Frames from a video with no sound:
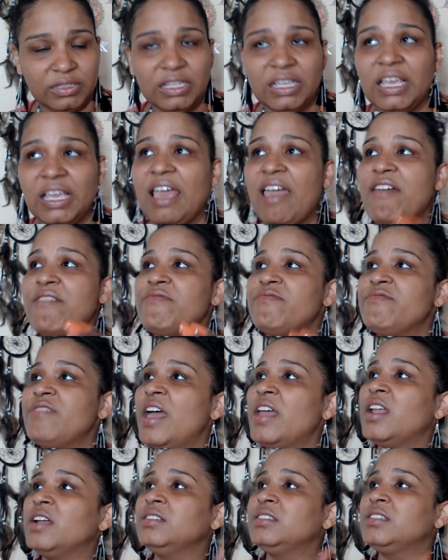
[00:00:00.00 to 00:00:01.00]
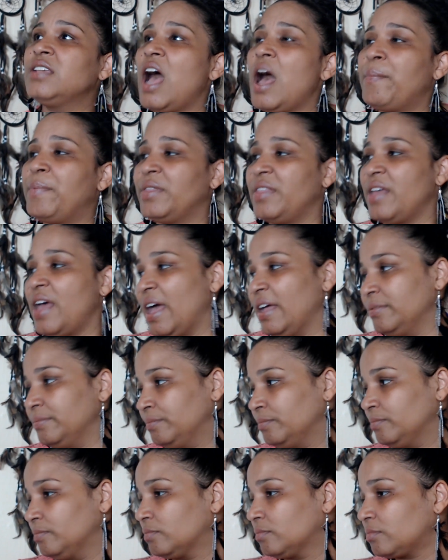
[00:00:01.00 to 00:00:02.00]
And then on top of that,
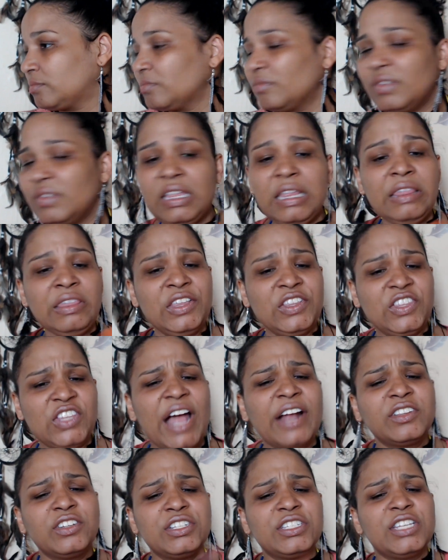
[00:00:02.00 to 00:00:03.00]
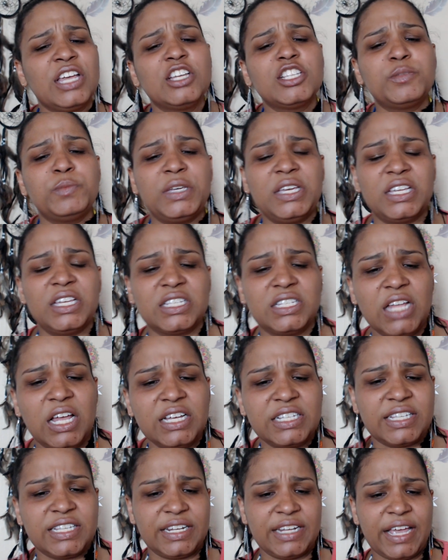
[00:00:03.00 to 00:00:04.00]
the doctor tells me his
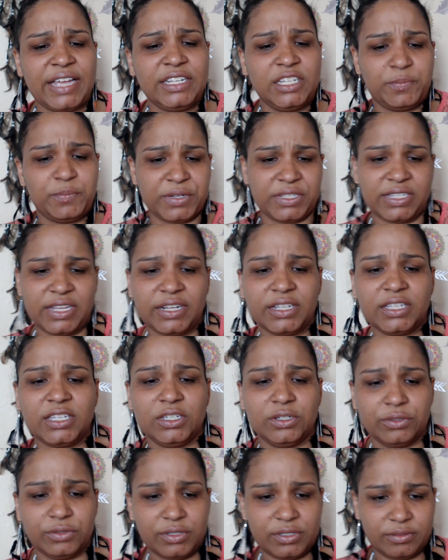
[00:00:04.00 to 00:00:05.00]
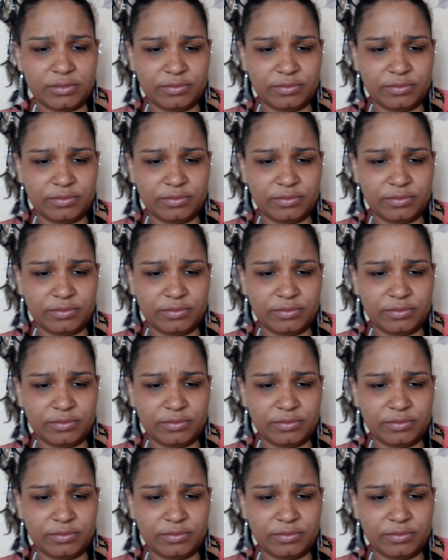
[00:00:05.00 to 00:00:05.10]
lungs are 90% healed.